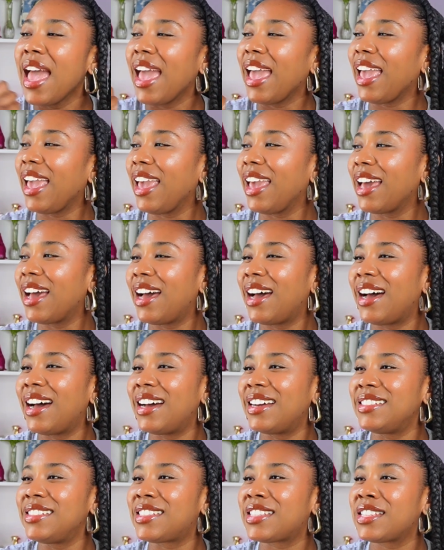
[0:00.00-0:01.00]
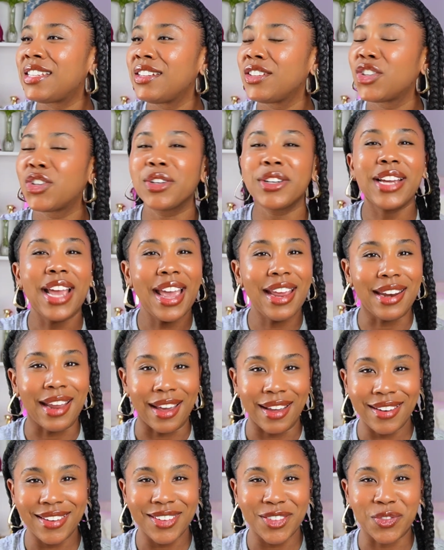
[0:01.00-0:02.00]
and create
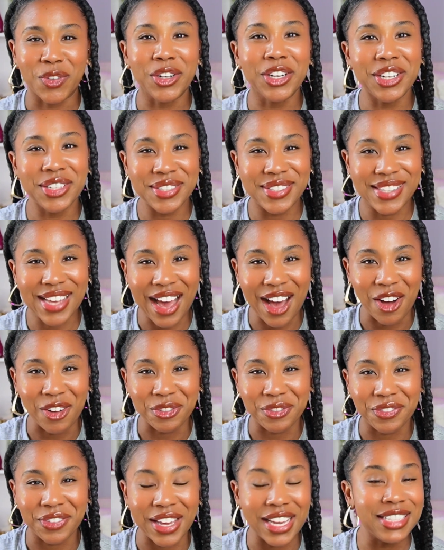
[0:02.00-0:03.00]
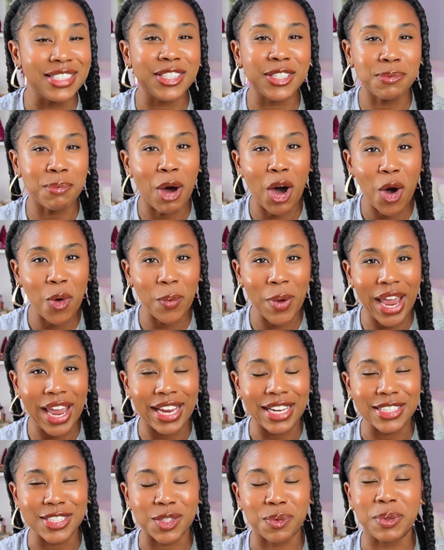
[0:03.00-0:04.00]
it for yourself in small
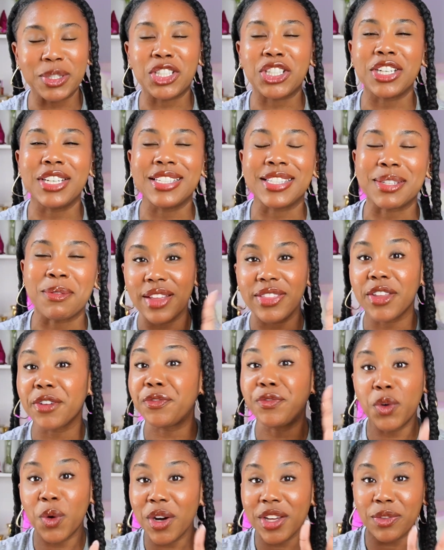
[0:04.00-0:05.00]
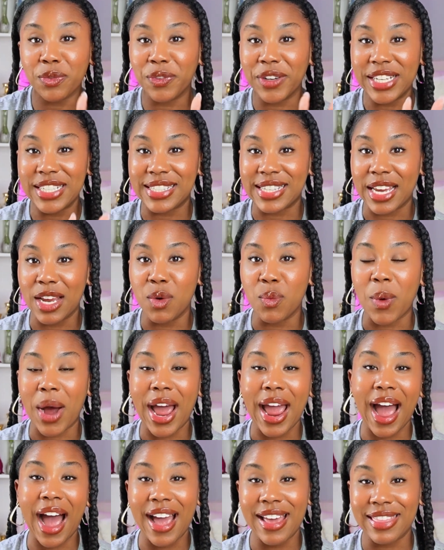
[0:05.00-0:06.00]
ways, which is the fourth reason
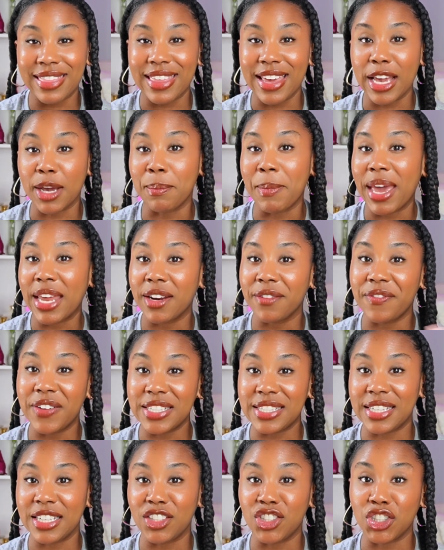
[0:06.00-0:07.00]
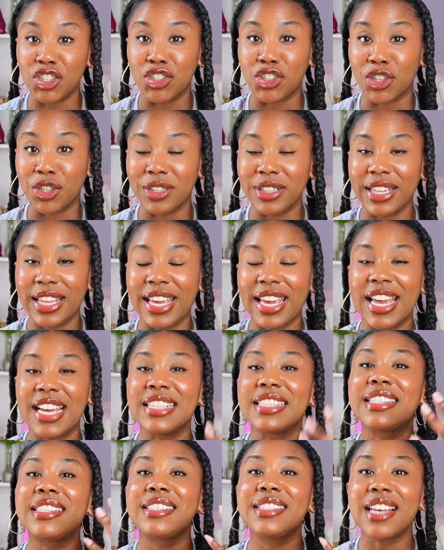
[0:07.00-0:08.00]
why I think manifestation journaling
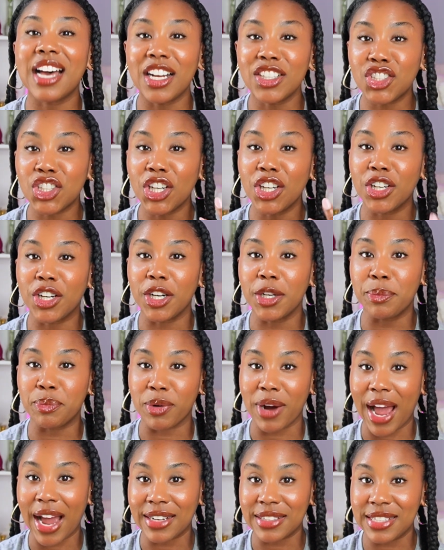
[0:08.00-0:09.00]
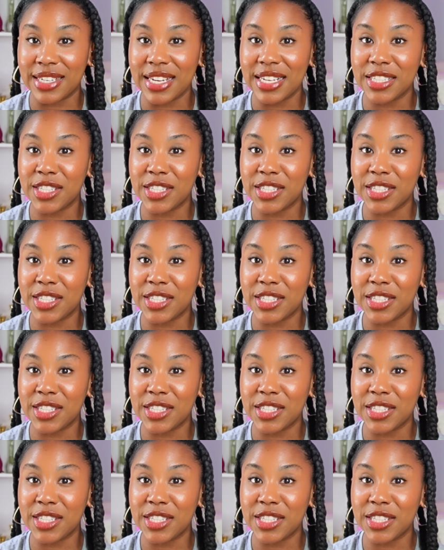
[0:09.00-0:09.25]
is such a good practice,